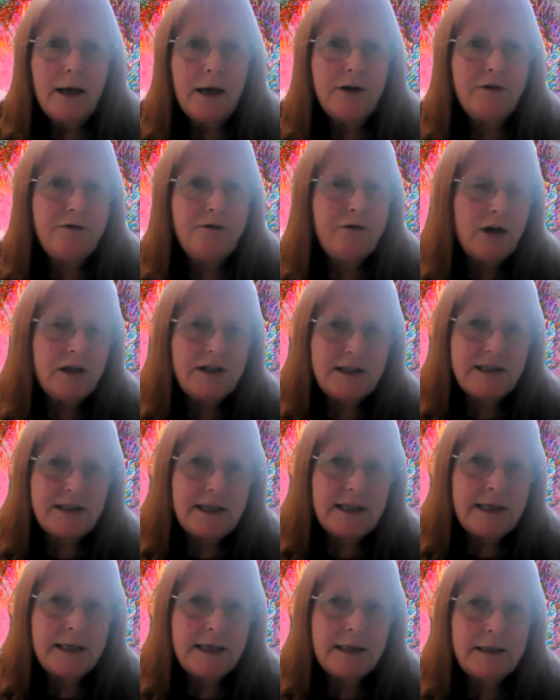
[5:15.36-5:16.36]

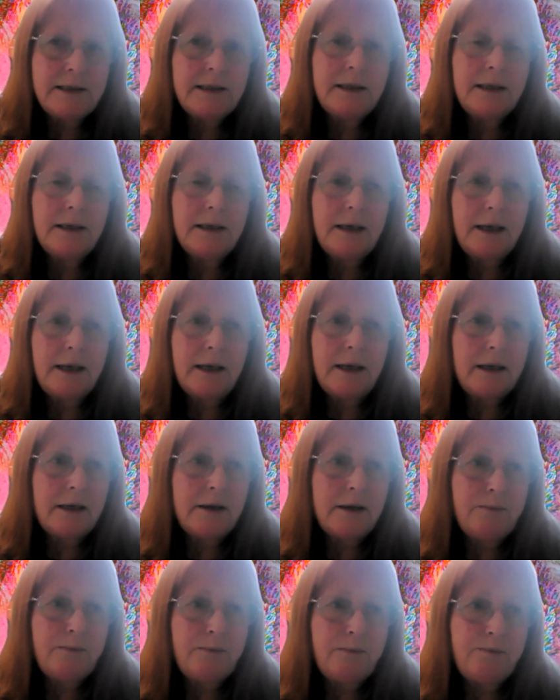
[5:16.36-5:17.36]
adversity in
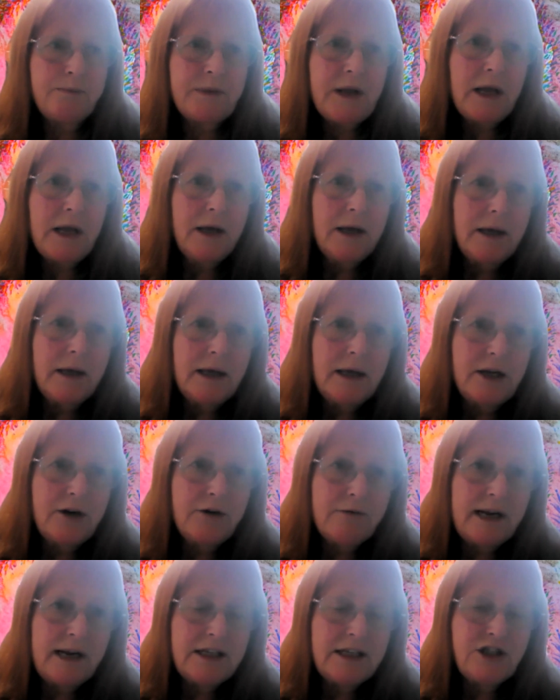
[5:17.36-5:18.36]

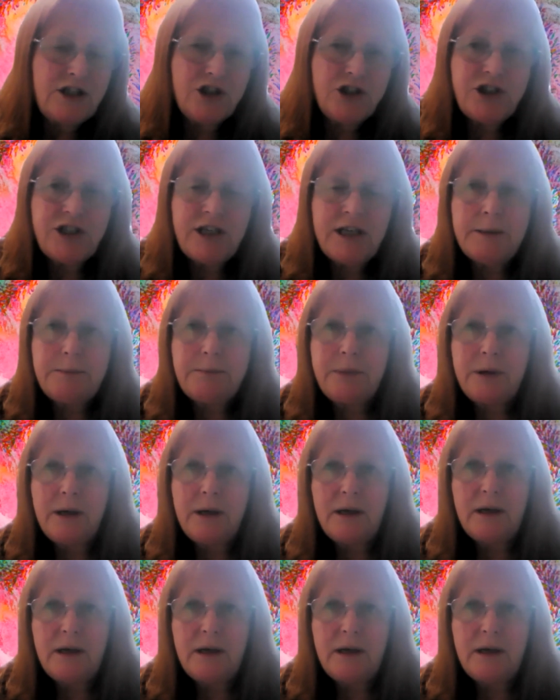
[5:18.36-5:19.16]
a relationship.